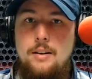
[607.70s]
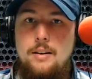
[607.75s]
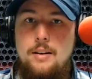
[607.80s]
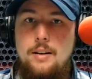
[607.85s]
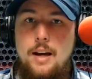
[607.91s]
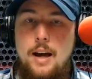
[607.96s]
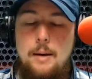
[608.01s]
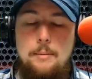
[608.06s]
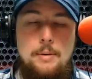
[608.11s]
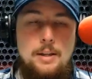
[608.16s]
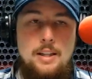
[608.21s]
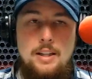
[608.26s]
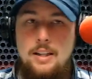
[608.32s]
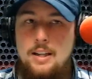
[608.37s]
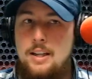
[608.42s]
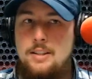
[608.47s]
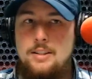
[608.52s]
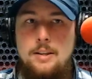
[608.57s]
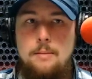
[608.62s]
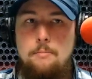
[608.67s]
I mean,
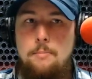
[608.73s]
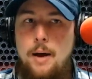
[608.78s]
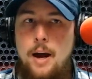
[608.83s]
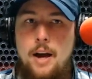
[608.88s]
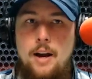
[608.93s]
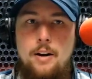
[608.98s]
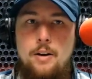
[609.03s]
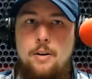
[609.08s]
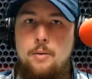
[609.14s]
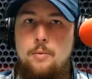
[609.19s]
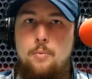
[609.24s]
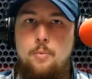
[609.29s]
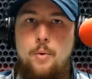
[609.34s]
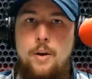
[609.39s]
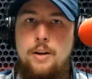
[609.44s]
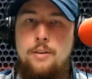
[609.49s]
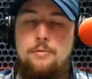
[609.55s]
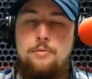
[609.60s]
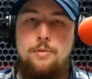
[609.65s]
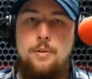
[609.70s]
its empire
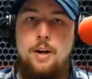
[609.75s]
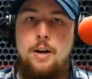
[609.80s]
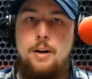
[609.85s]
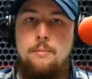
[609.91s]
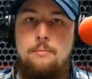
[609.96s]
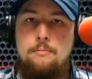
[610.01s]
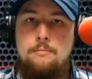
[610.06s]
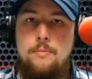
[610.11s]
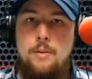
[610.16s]
went from,